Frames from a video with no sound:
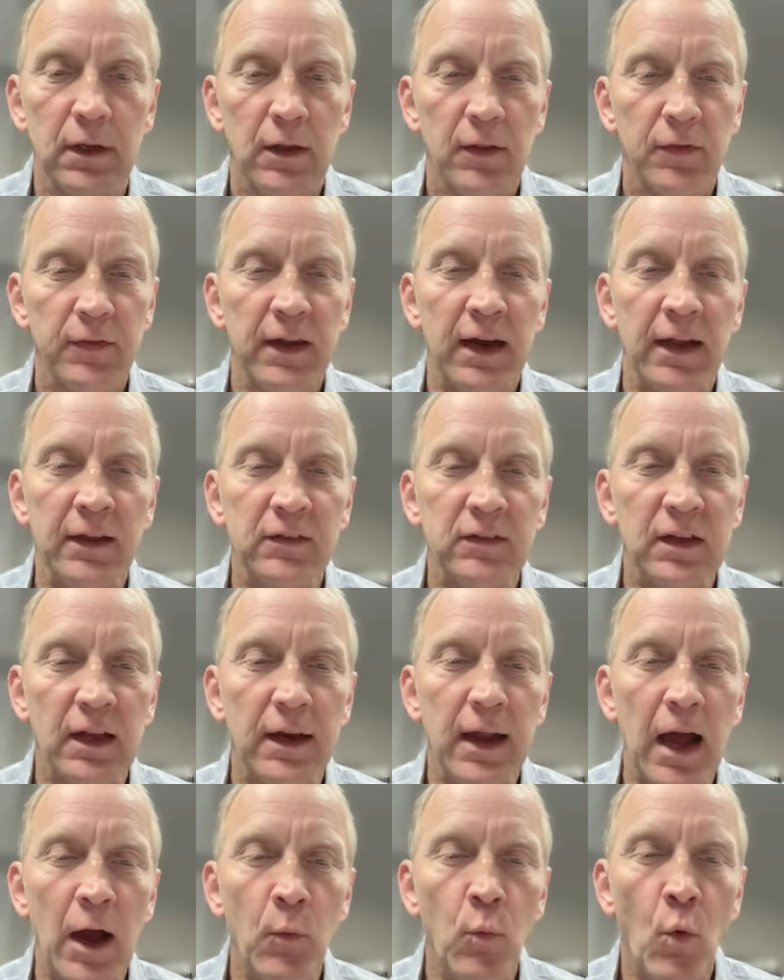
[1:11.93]
Then I said
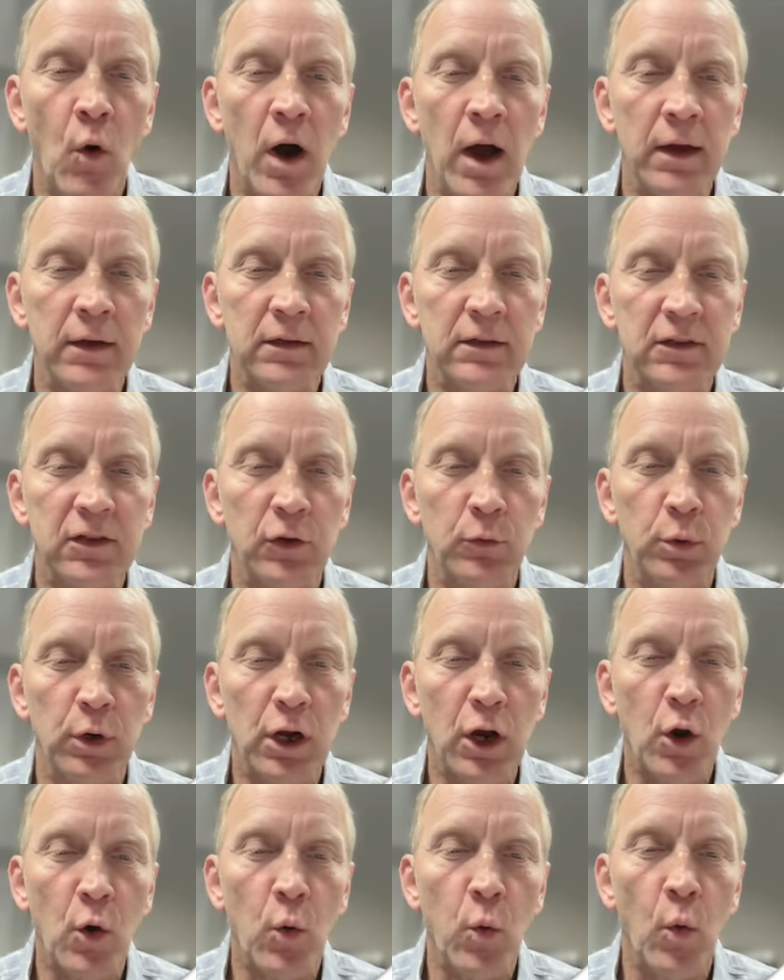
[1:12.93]
I want to
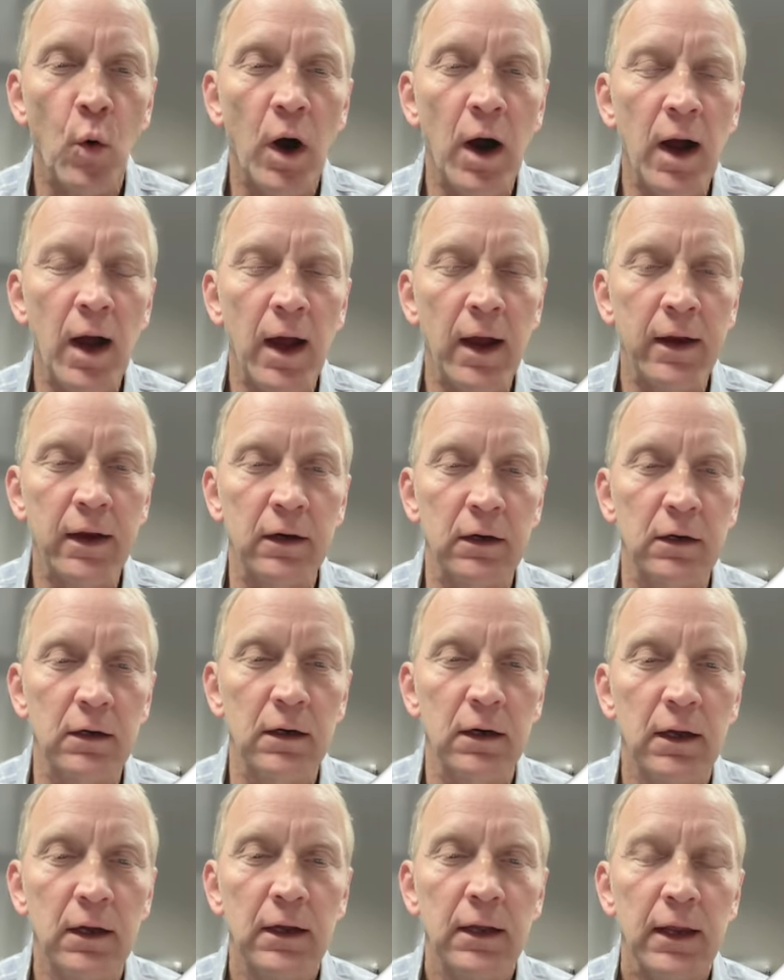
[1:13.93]
require
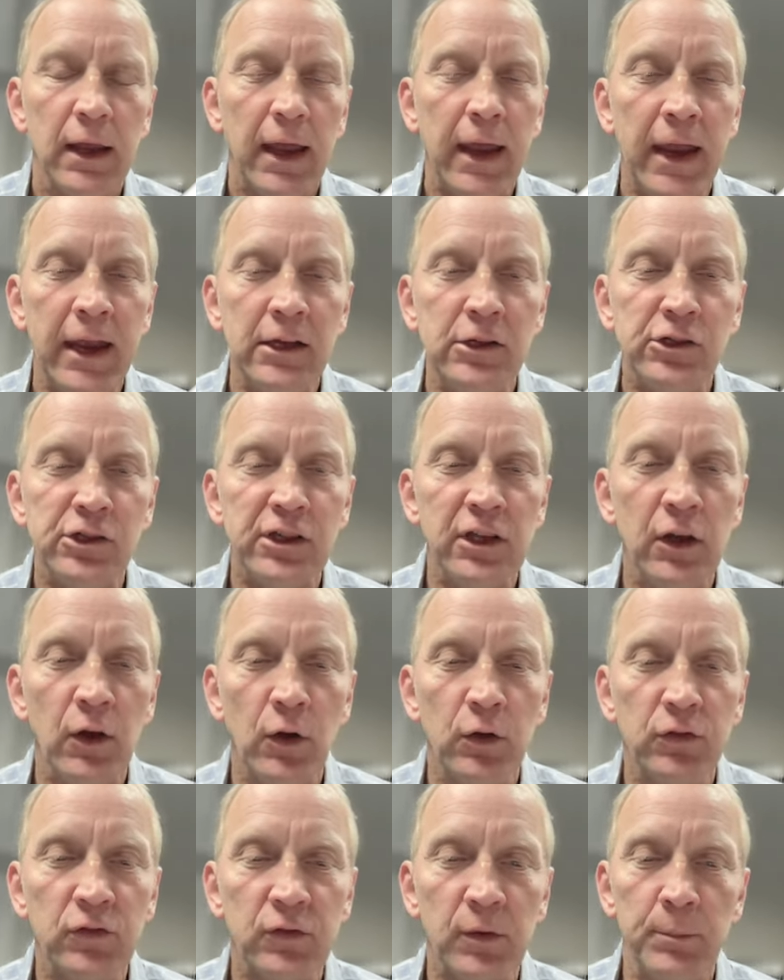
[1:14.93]

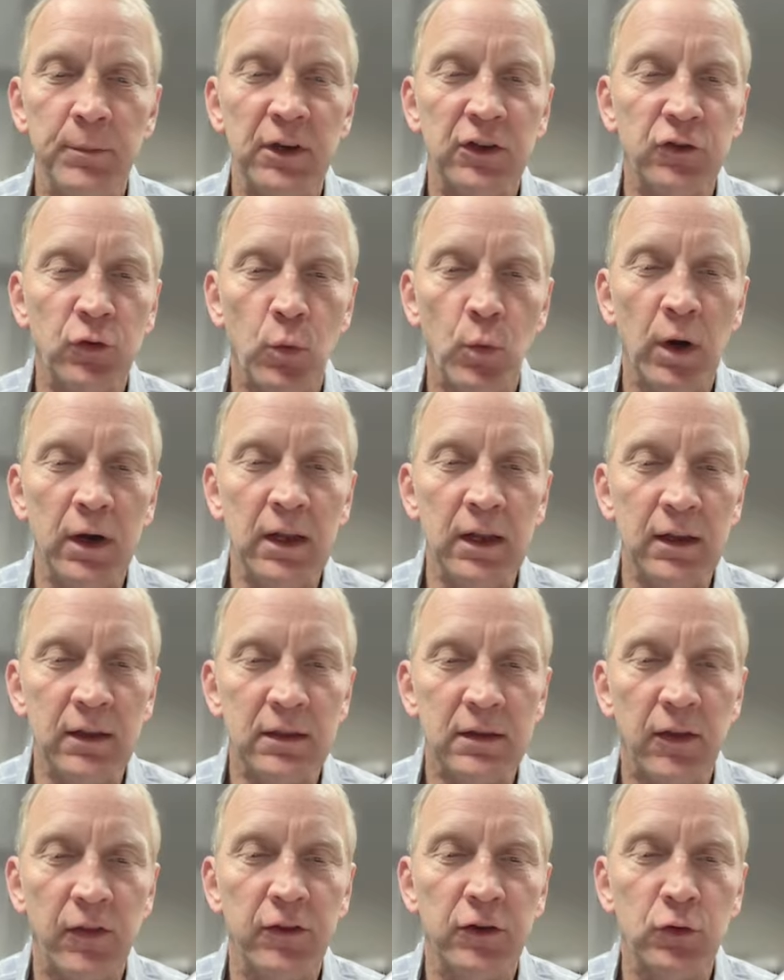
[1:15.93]
HDOs from the 20th
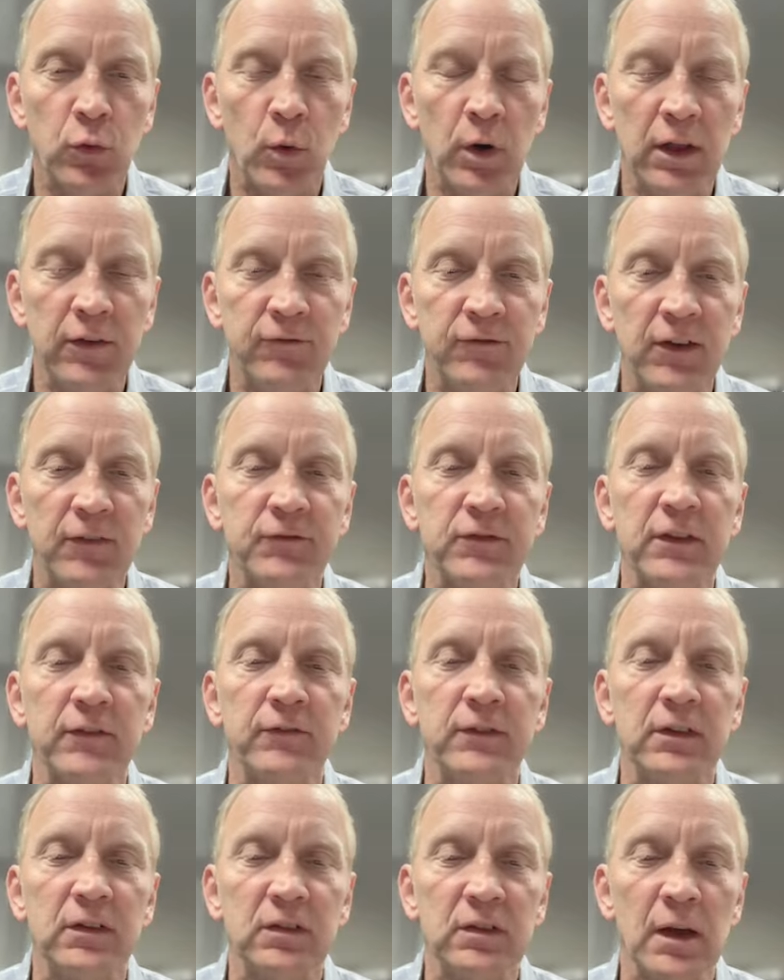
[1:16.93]
to the 25th of
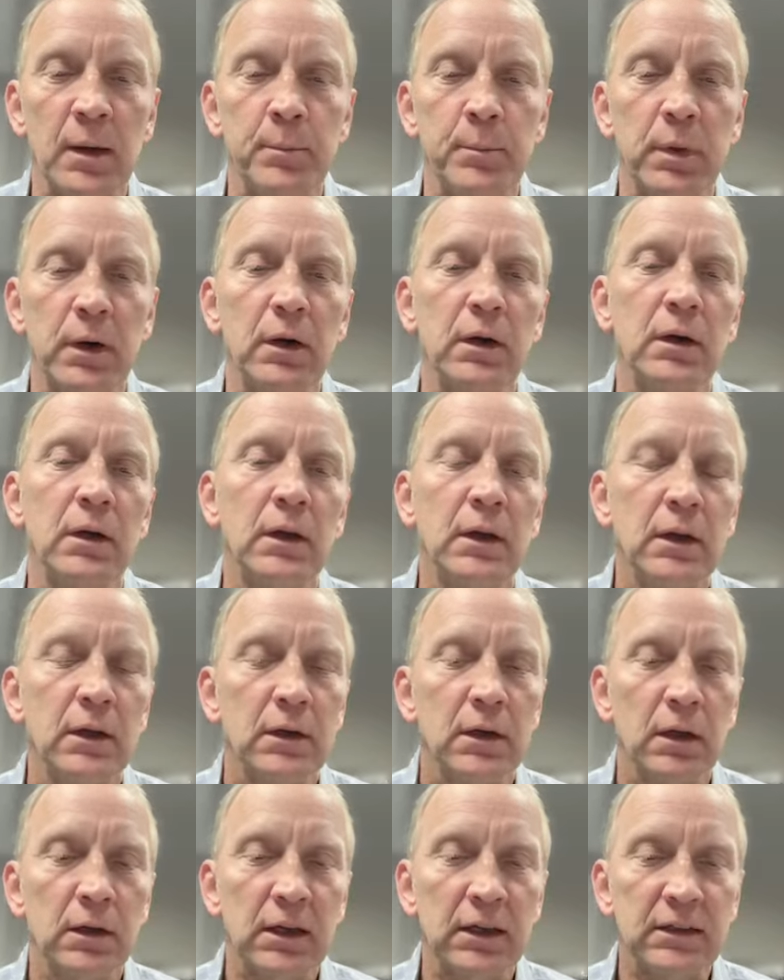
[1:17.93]
December. And
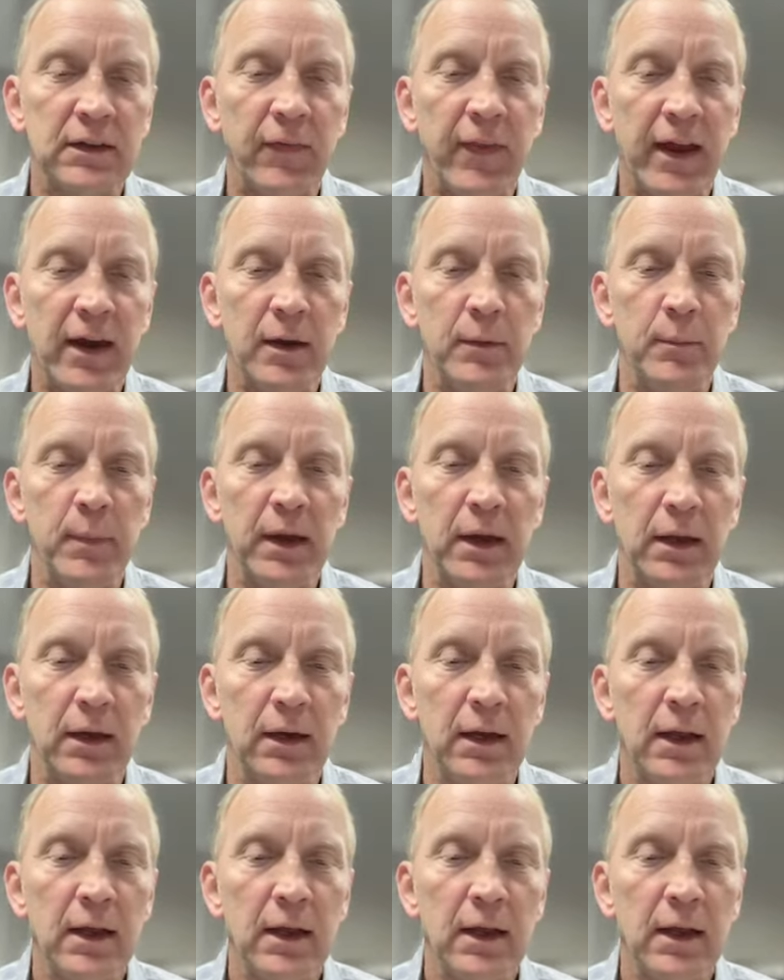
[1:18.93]
I'll get to that in a minute.